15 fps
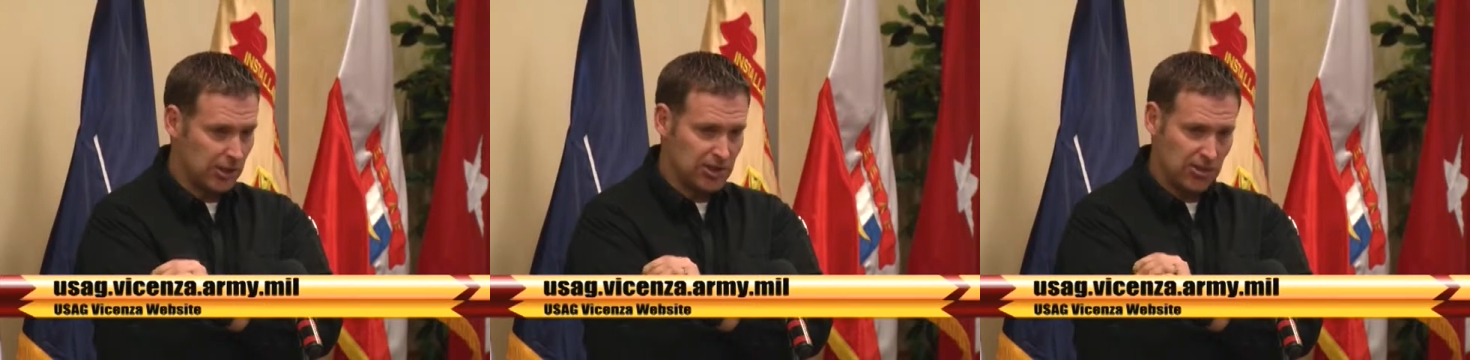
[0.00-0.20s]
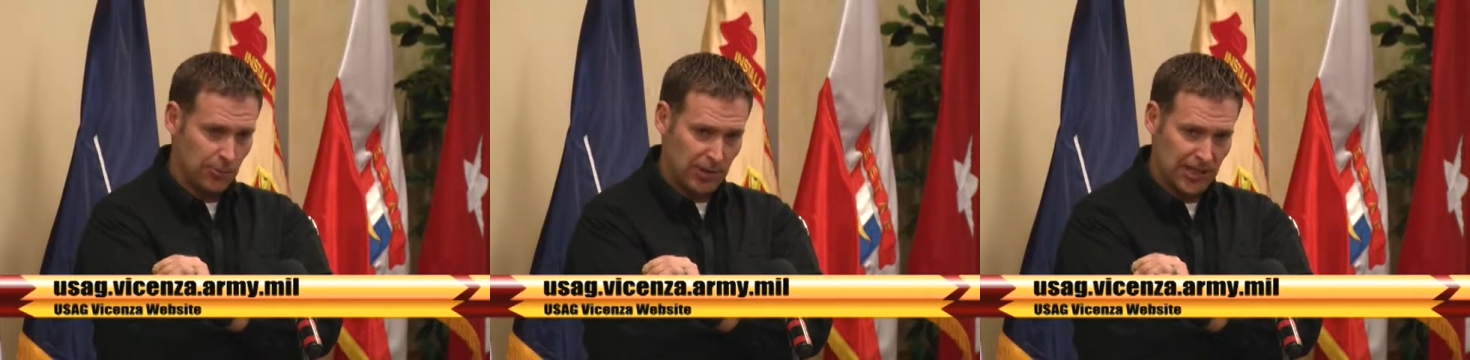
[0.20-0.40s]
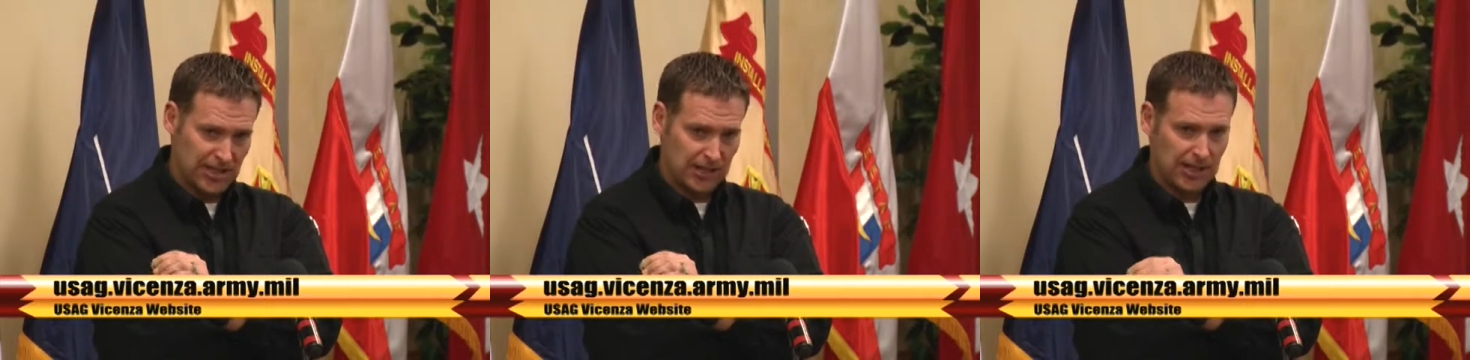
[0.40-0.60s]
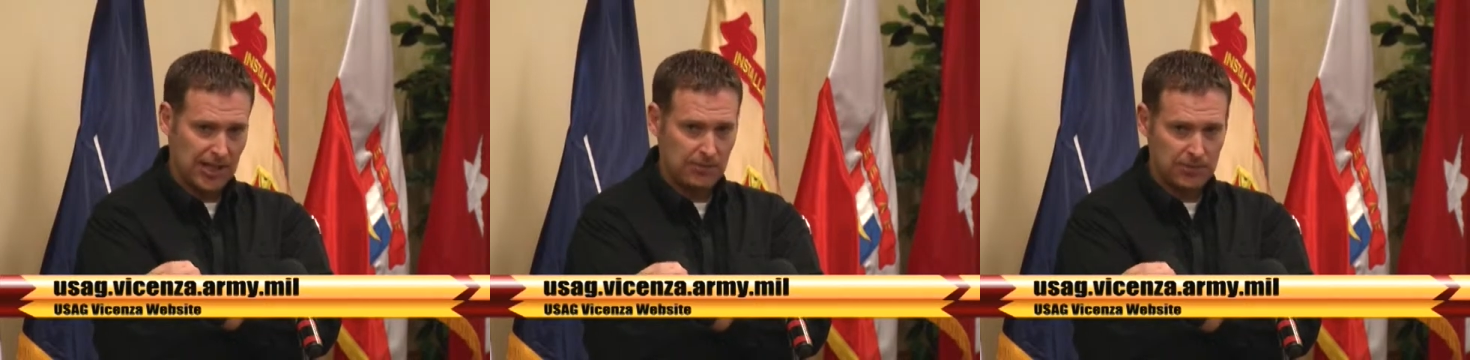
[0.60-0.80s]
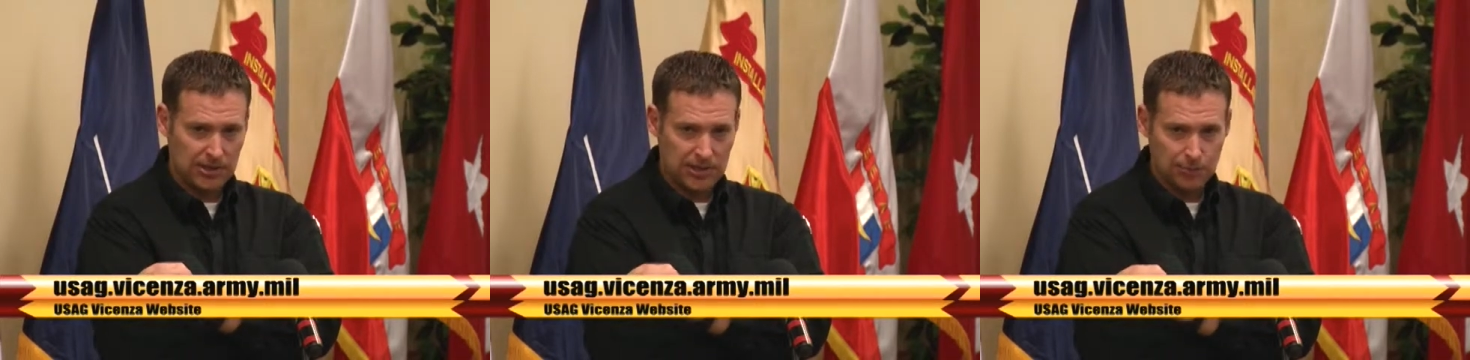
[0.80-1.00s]
if someone has
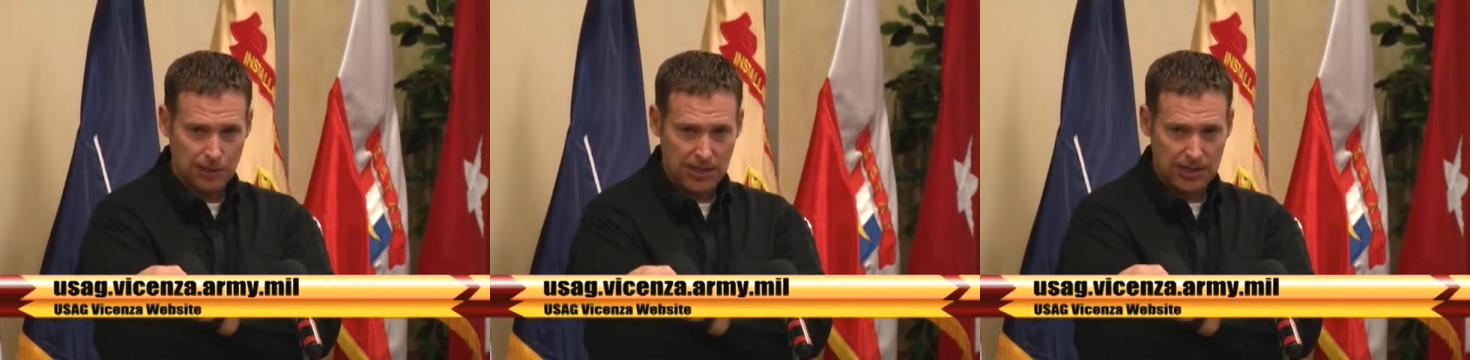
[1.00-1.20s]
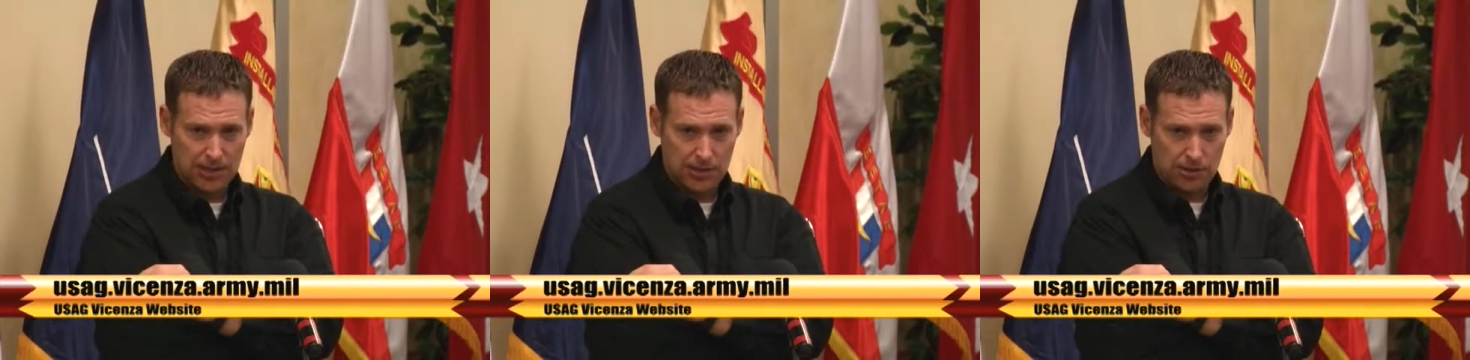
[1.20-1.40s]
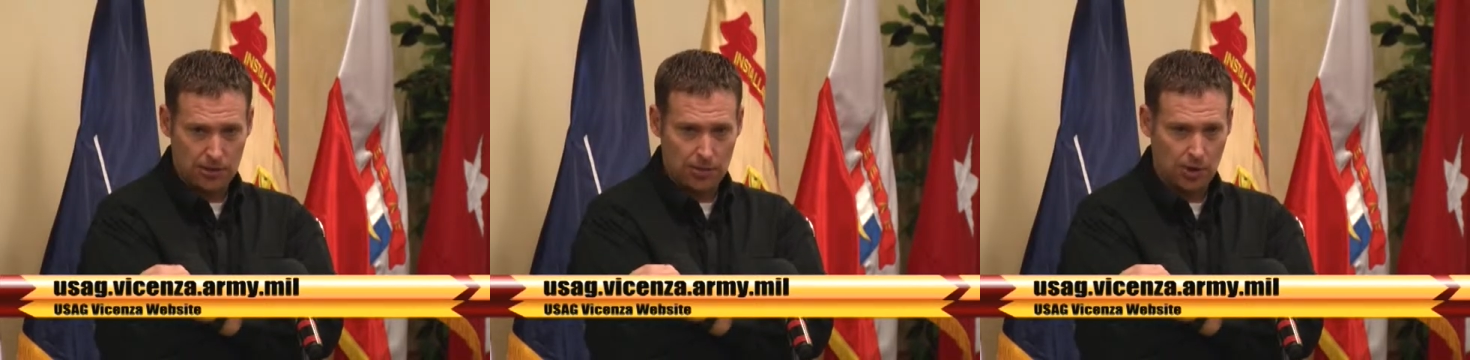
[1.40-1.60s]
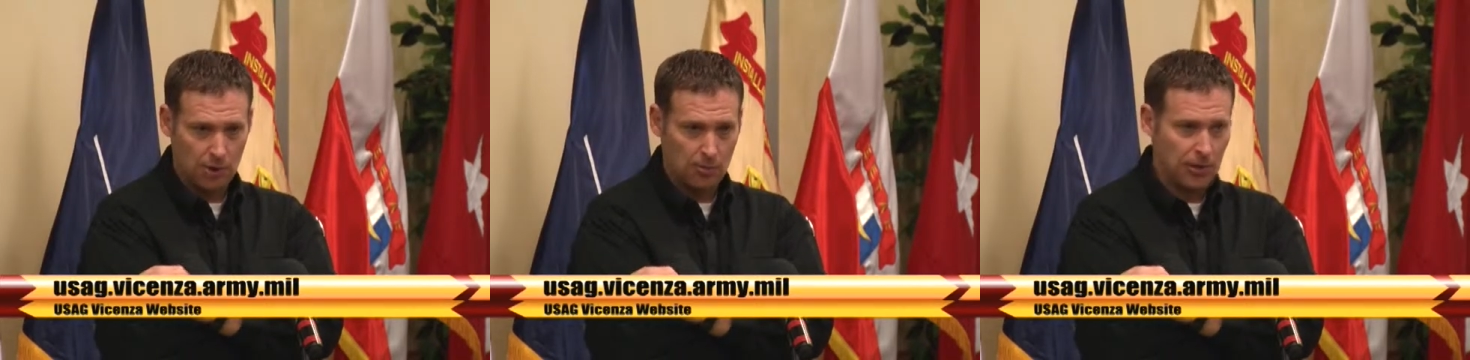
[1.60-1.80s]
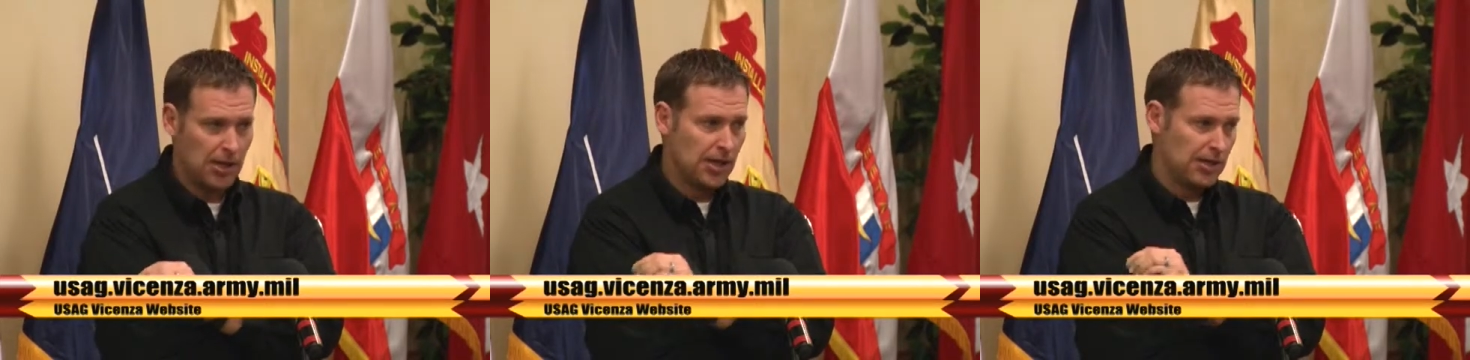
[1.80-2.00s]
attempted to break in your
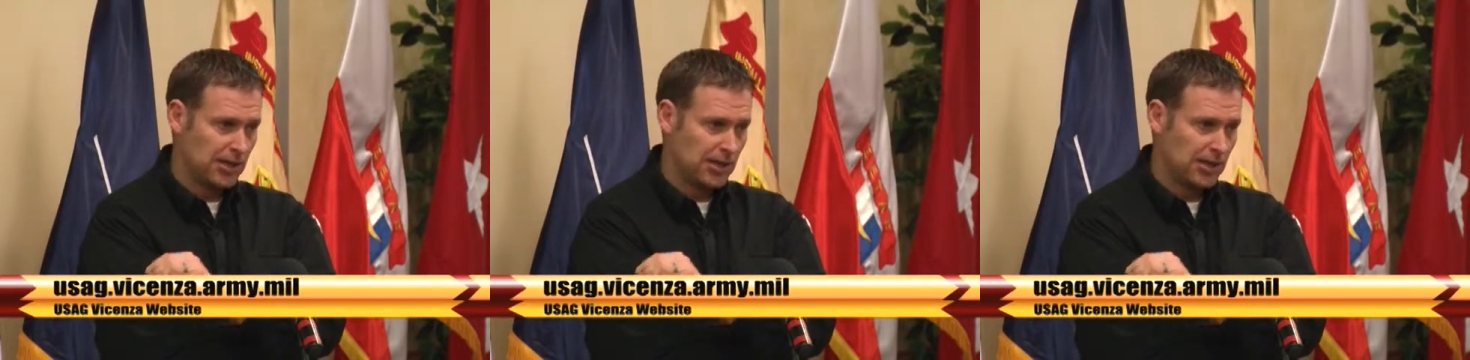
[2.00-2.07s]
home,